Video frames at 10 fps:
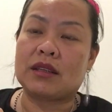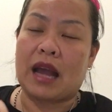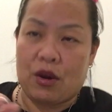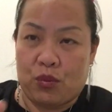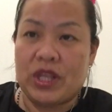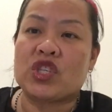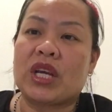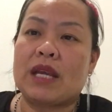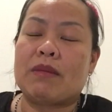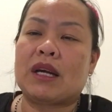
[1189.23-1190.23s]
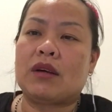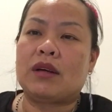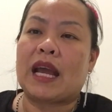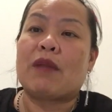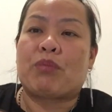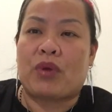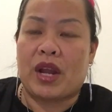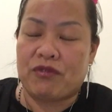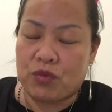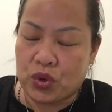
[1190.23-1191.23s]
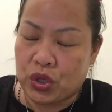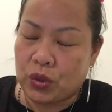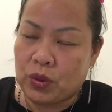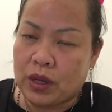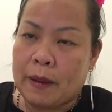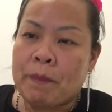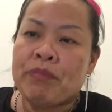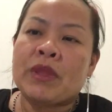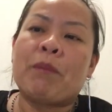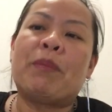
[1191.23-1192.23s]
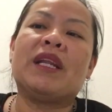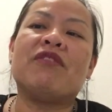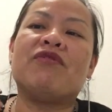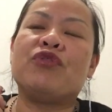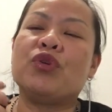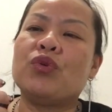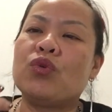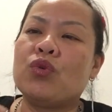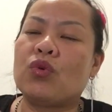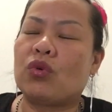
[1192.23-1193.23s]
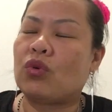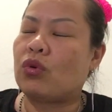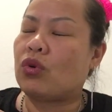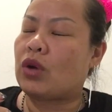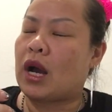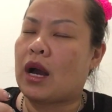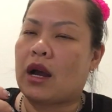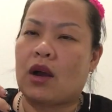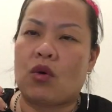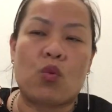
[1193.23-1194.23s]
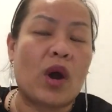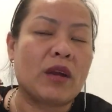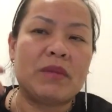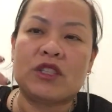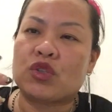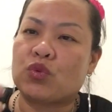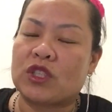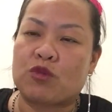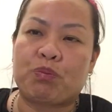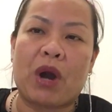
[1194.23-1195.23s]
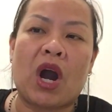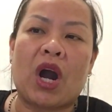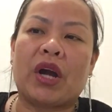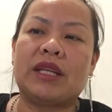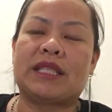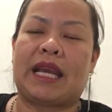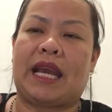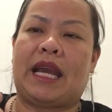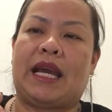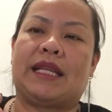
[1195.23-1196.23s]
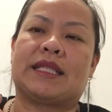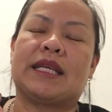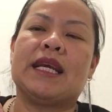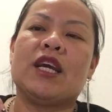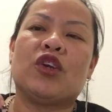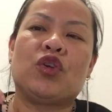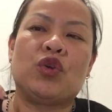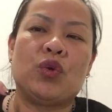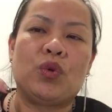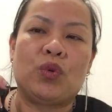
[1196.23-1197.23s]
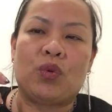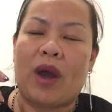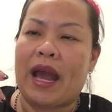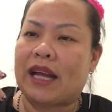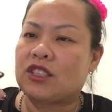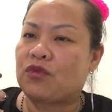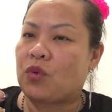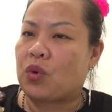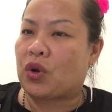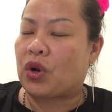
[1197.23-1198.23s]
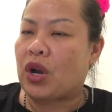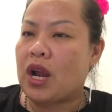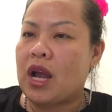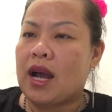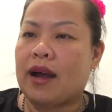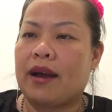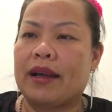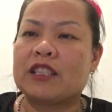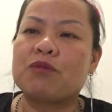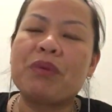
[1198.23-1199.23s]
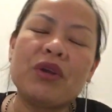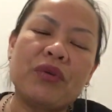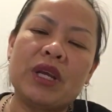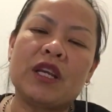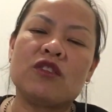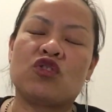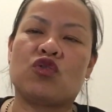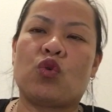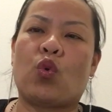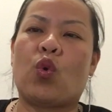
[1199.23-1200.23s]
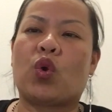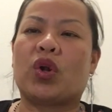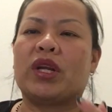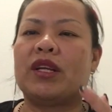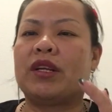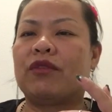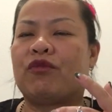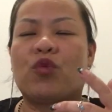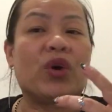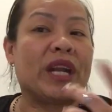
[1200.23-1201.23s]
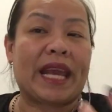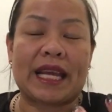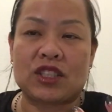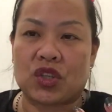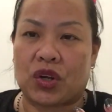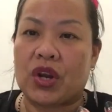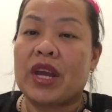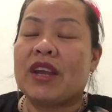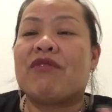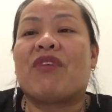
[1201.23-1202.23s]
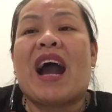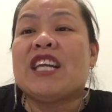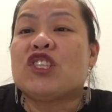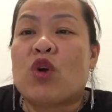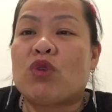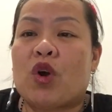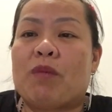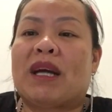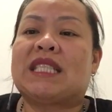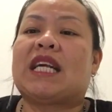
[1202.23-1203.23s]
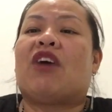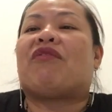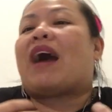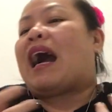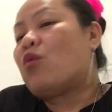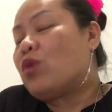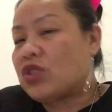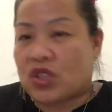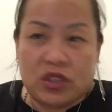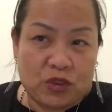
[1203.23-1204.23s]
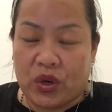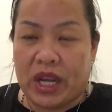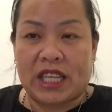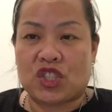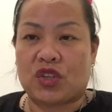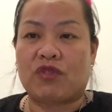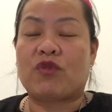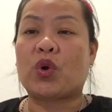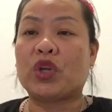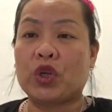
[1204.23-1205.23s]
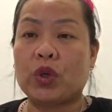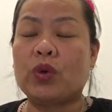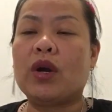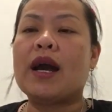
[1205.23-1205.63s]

I read your email and pray for you. But if you want me to respond and you ask for experience or for an answer. If I don't know it myself, I will search for answer for you.